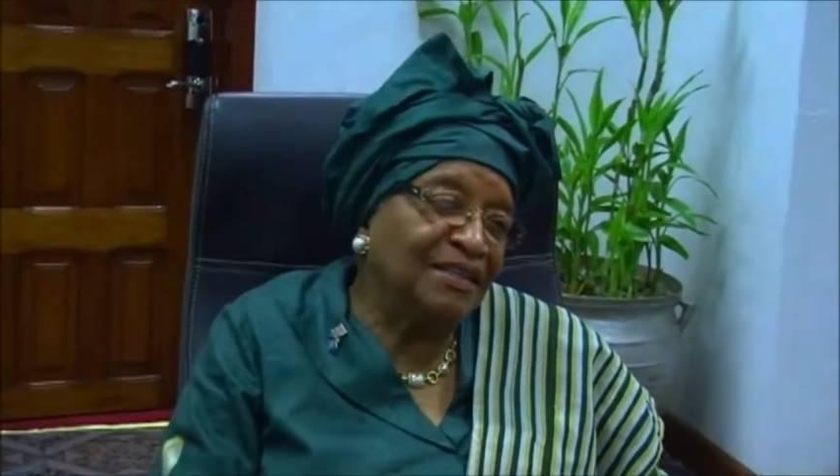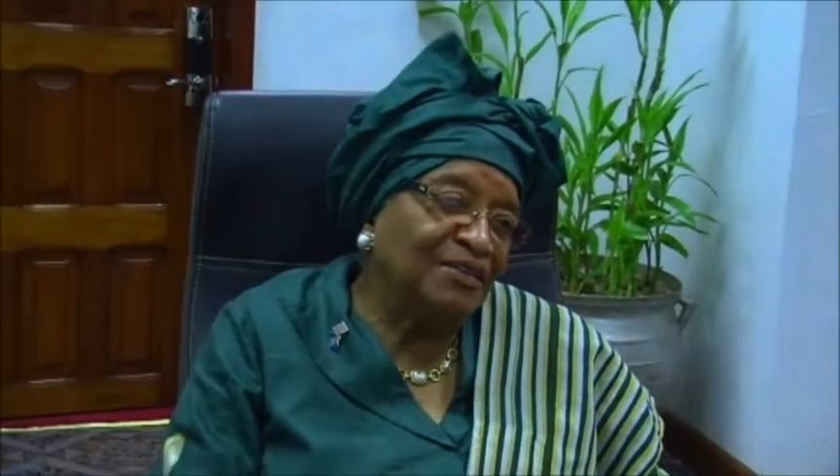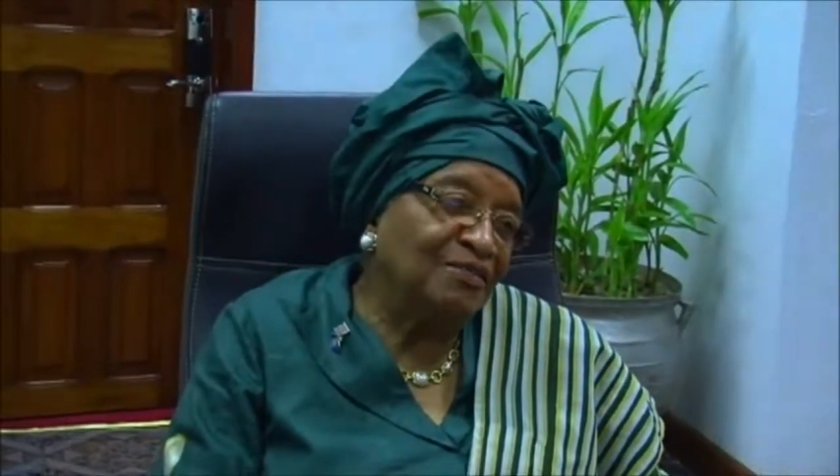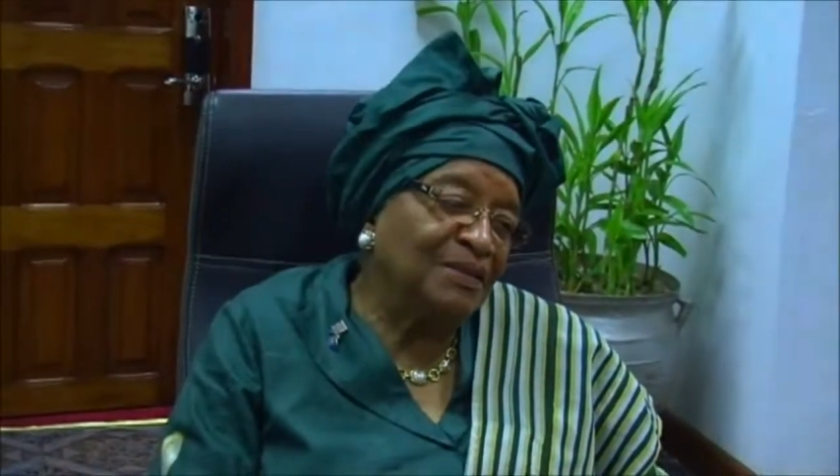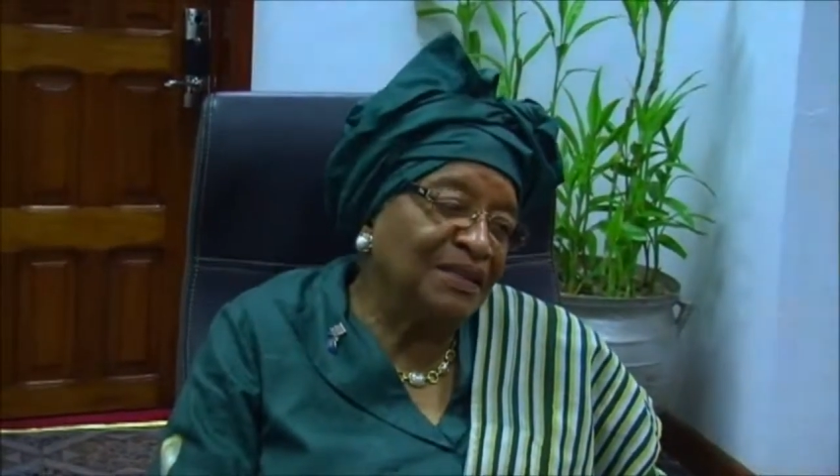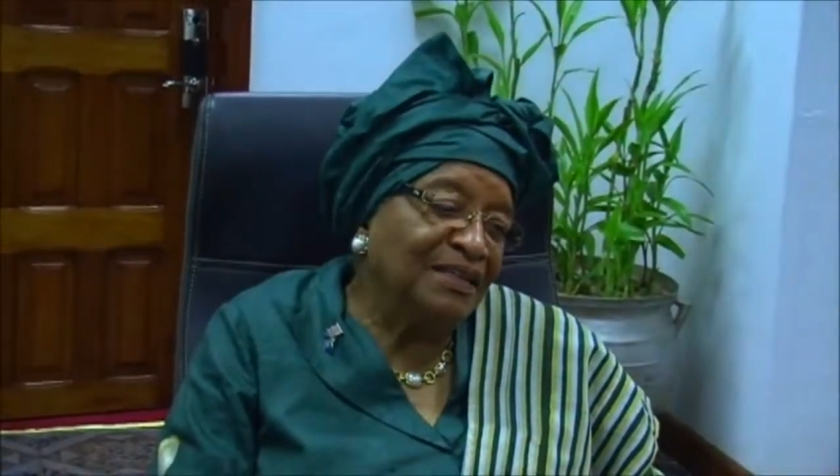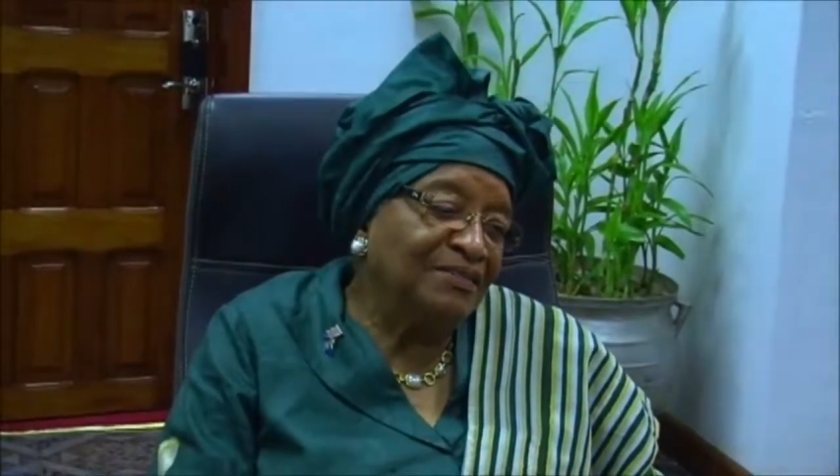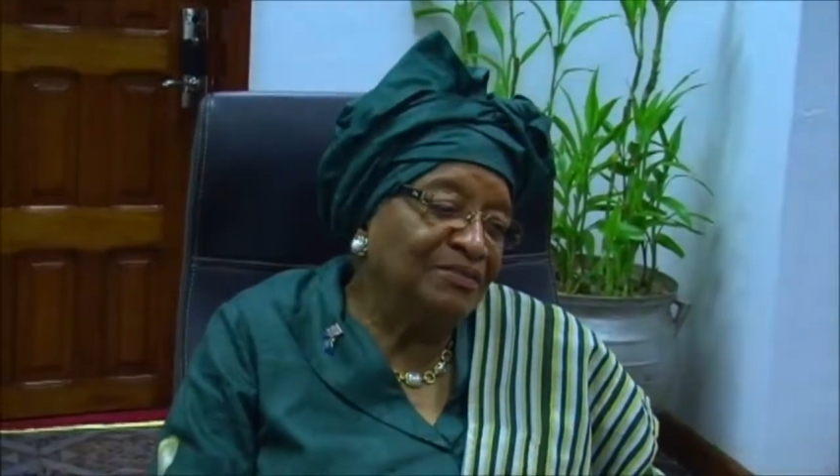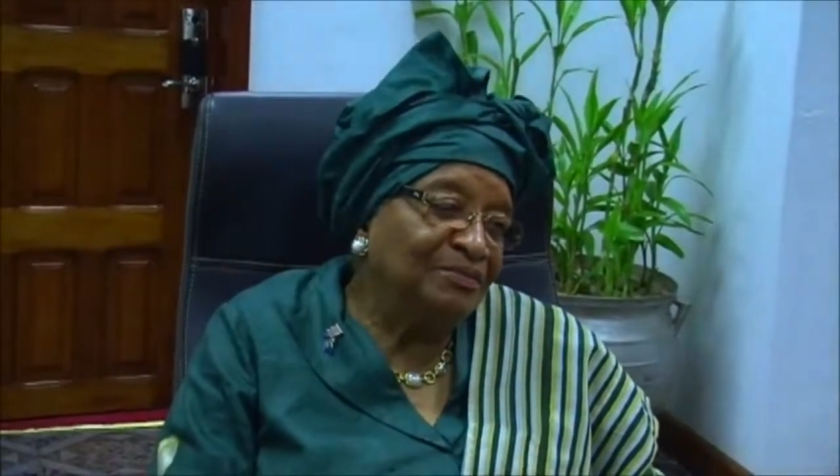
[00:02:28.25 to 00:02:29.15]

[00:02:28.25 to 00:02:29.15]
year of my life.